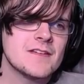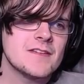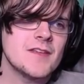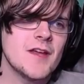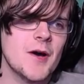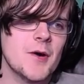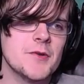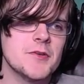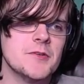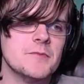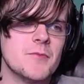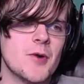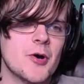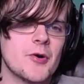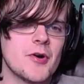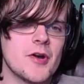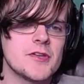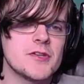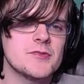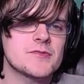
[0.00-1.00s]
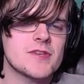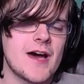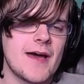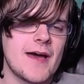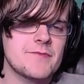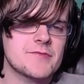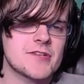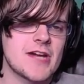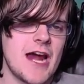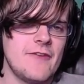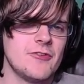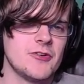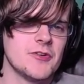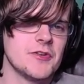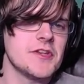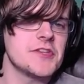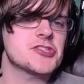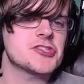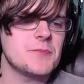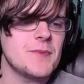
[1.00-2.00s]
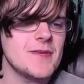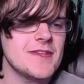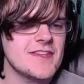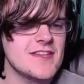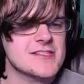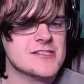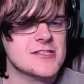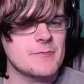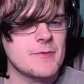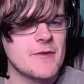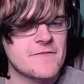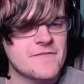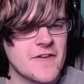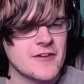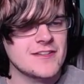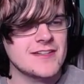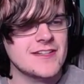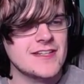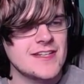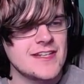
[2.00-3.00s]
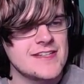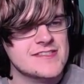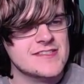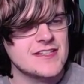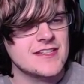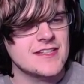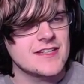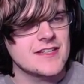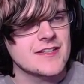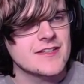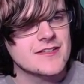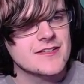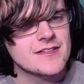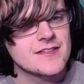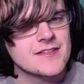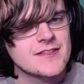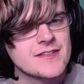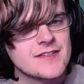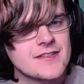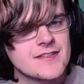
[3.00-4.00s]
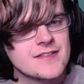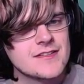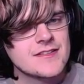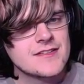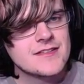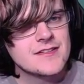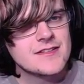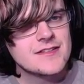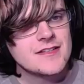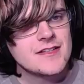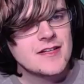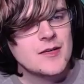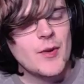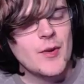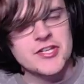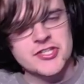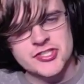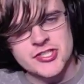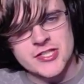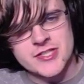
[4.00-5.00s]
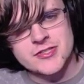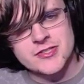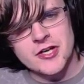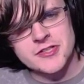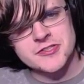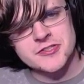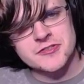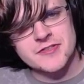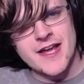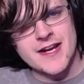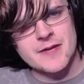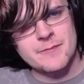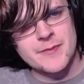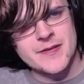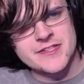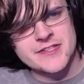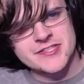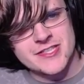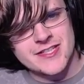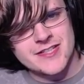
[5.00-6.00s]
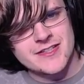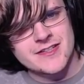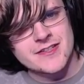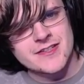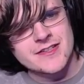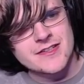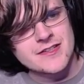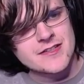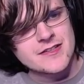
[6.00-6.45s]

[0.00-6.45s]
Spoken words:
No, you moron, you time traveled. It should be fairly easy. Wait, is she Dr. Nakabichi?